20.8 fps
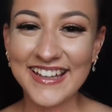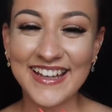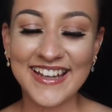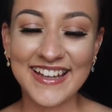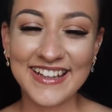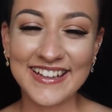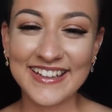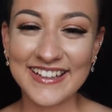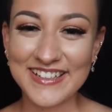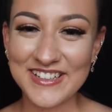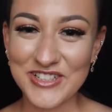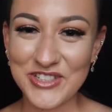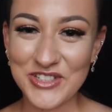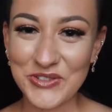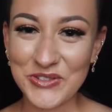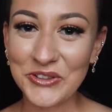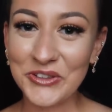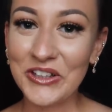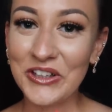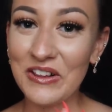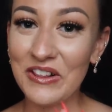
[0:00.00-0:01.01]
I can
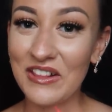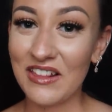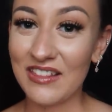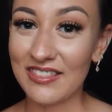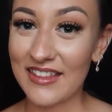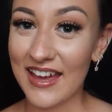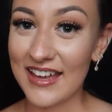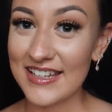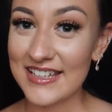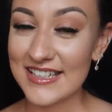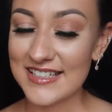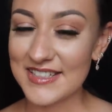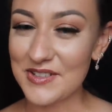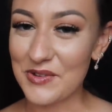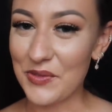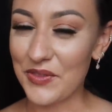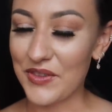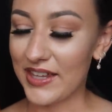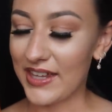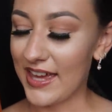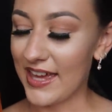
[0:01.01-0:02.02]
assure you that that is
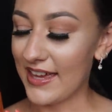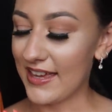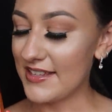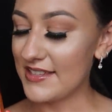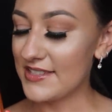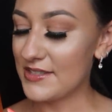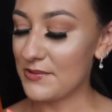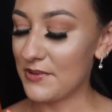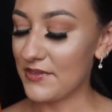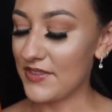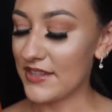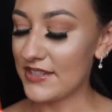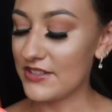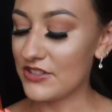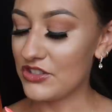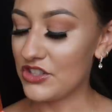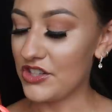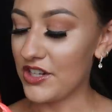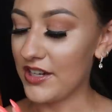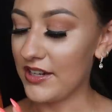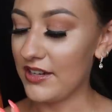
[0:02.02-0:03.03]
not the case with this
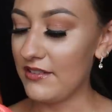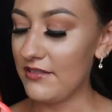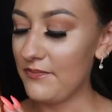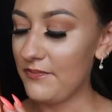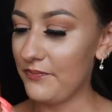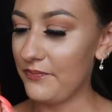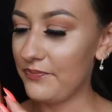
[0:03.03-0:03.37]
gin.